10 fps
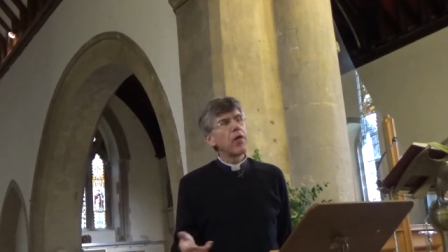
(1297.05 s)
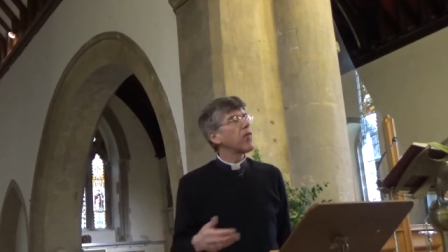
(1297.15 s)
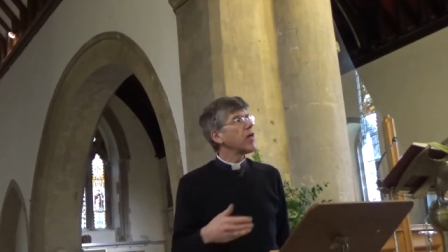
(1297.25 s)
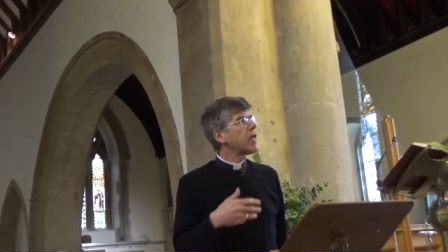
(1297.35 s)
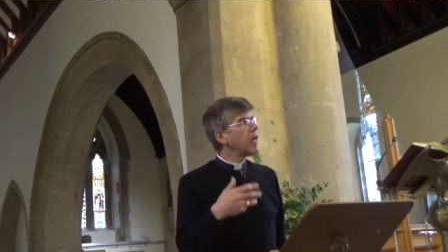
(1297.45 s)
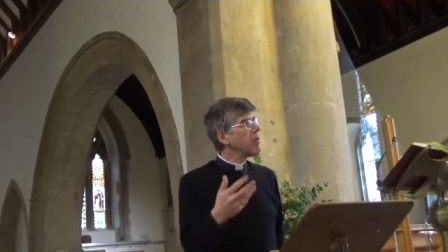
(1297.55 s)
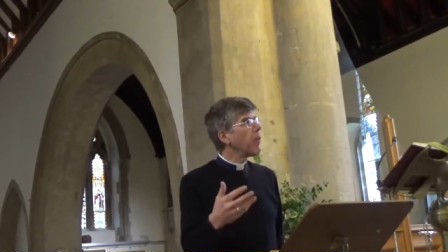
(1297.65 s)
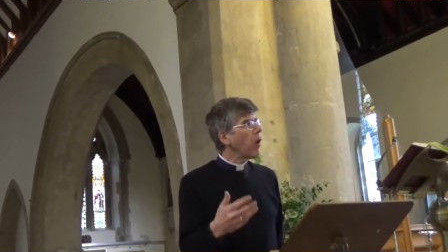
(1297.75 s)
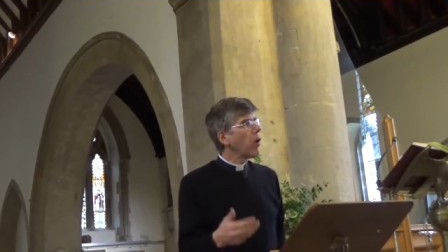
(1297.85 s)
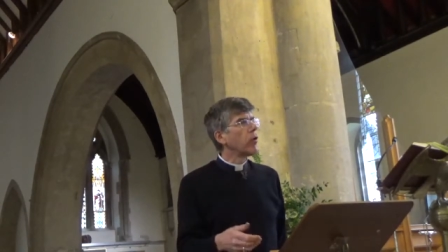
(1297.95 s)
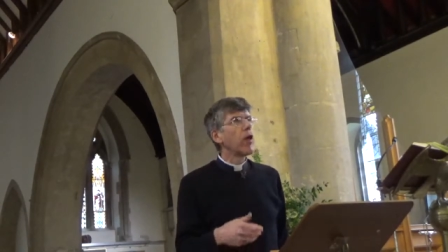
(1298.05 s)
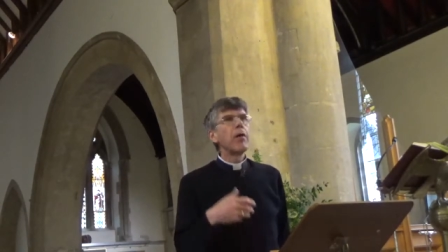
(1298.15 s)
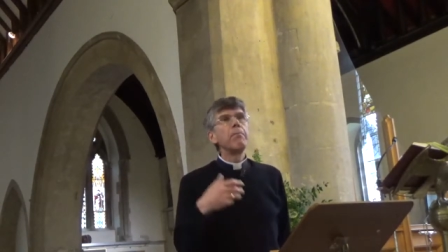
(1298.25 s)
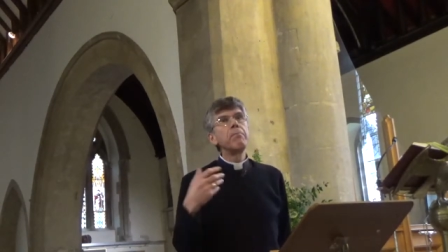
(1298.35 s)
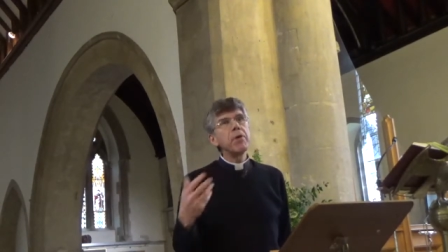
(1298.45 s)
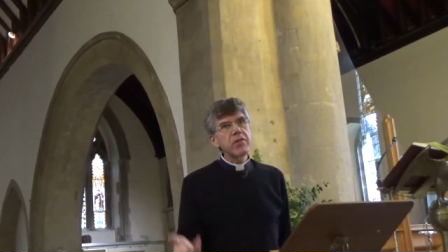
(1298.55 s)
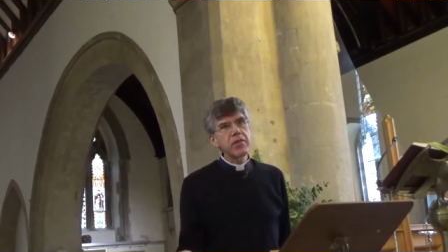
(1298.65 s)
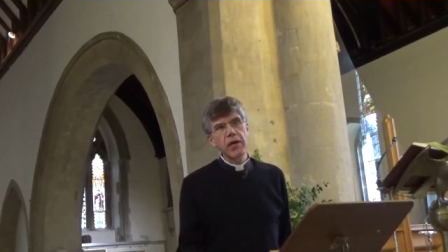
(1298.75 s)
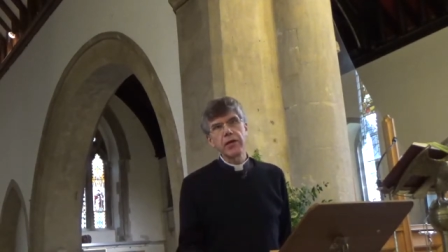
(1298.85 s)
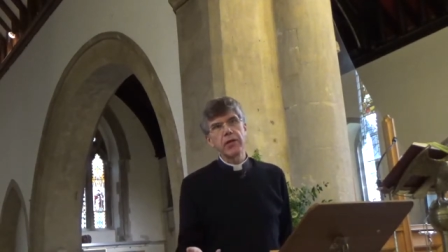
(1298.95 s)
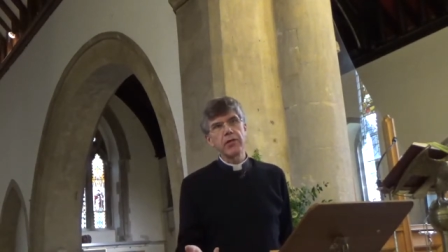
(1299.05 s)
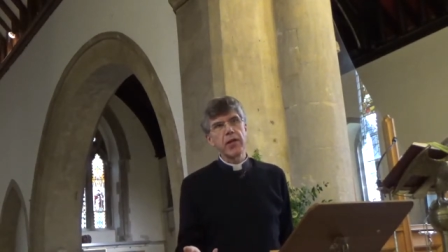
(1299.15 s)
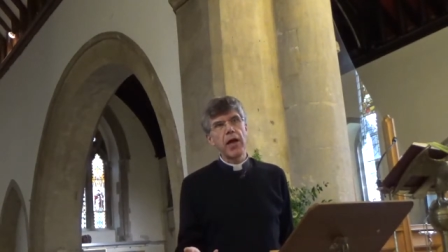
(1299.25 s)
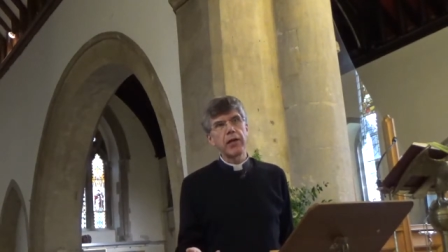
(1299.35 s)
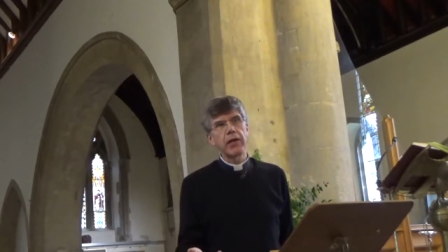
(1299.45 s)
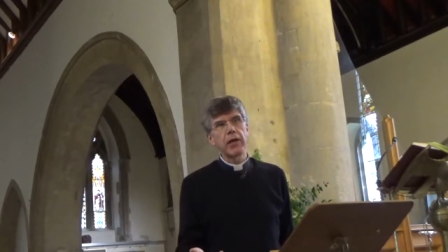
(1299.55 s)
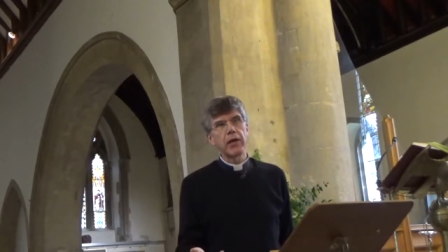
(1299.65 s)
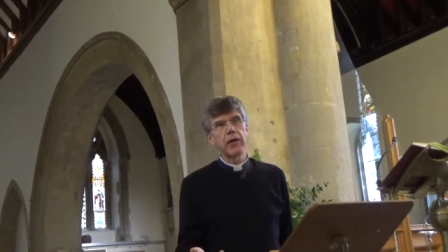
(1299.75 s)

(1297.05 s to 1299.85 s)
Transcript: They keep on misunderstanding.